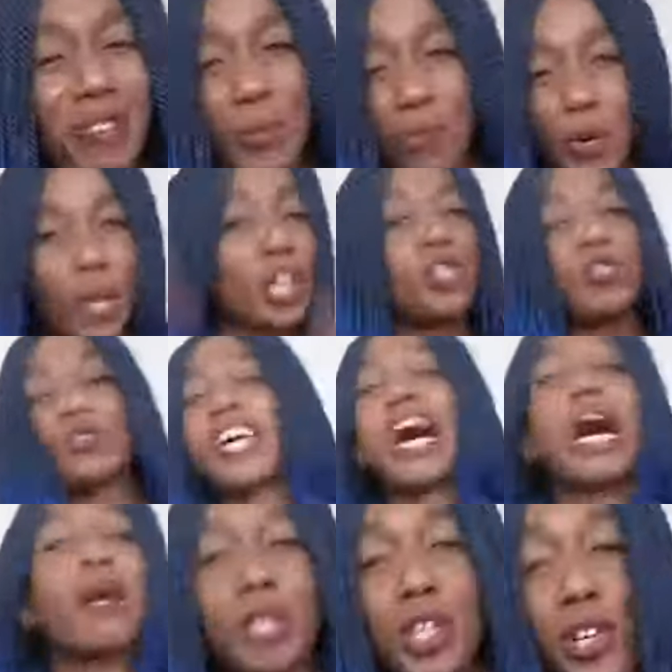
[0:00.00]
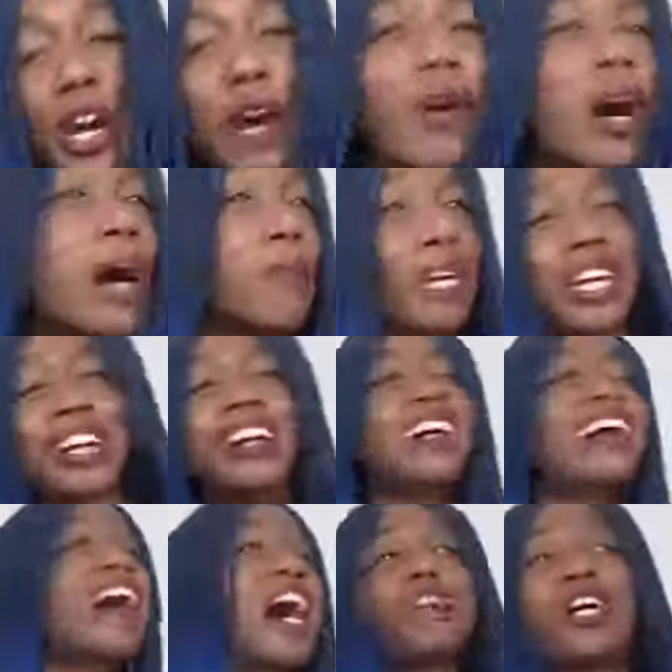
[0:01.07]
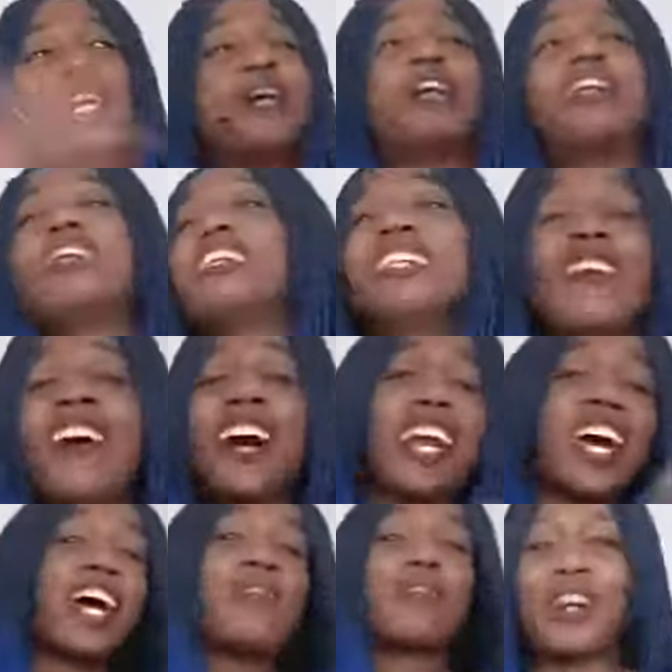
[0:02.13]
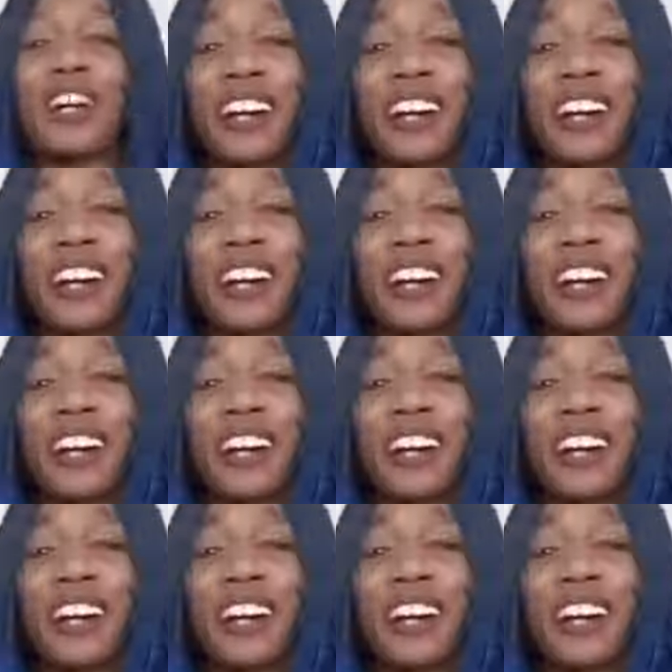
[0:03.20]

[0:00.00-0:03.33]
before you tell me you don't want me, I'm gonna, whatever.